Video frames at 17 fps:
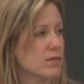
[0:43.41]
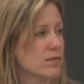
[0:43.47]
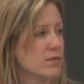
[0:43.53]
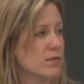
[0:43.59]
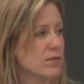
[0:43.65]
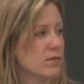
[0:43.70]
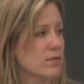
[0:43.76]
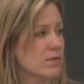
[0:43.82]

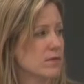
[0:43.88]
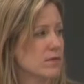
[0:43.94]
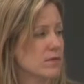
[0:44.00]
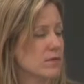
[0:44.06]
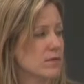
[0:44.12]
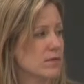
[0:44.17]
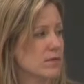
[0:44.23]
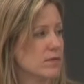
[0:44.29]

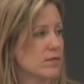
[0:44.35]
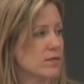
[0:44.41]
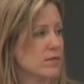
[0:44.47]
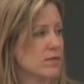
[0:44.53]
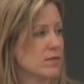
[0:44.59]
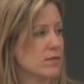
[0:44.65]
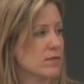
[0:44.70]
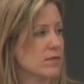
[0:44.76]

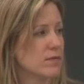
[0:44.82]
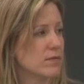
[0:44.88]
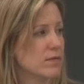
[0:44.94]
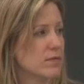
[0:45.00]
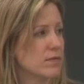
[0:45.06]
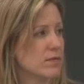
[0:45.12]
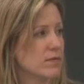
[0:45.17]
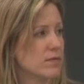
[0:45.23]

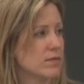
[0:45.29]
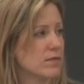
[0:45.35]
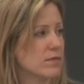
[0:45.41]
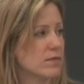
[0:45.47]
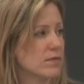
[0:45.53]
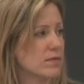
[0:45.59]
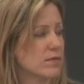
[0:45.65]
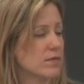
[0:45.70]

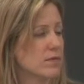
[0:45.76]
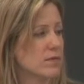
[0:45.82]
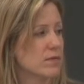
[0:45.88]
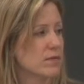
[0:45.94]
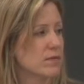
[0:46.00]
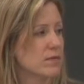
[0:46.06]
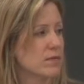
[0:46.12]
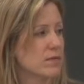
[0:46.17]

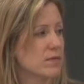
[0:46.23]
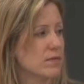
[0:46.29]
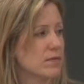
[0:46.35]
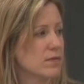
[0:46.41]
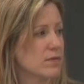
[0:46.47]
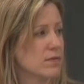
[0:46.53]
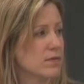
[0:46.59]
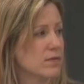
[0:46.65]

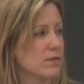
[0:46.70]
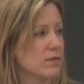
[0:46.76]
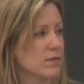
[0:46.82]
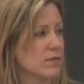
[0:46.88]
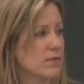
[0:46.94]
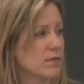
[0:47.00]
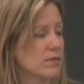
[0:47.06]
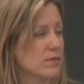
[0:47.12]

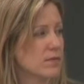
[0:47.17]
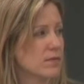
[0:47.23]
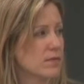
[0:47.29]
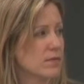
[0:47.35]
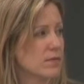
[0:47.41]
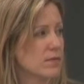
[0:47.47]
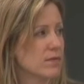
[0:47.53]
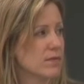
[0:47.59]

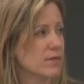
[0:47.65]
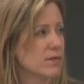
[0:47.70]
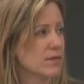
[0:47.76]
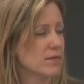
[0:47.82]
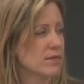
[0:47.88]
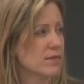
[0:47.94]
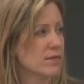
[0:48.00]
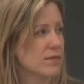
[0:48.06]

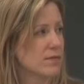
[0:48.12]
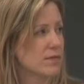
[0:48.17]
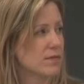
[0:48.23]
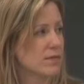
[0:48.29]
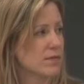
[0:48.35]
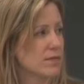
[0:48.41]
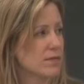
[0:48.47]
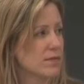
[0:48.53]

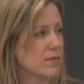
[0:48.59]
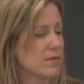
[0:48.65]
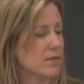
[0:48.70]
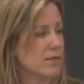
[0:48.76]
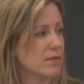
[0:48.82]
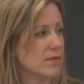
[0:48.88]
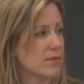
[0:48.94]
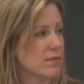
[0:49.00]

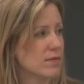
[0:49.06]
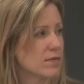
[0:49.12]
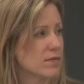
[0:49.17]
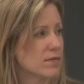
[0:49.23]
(silent)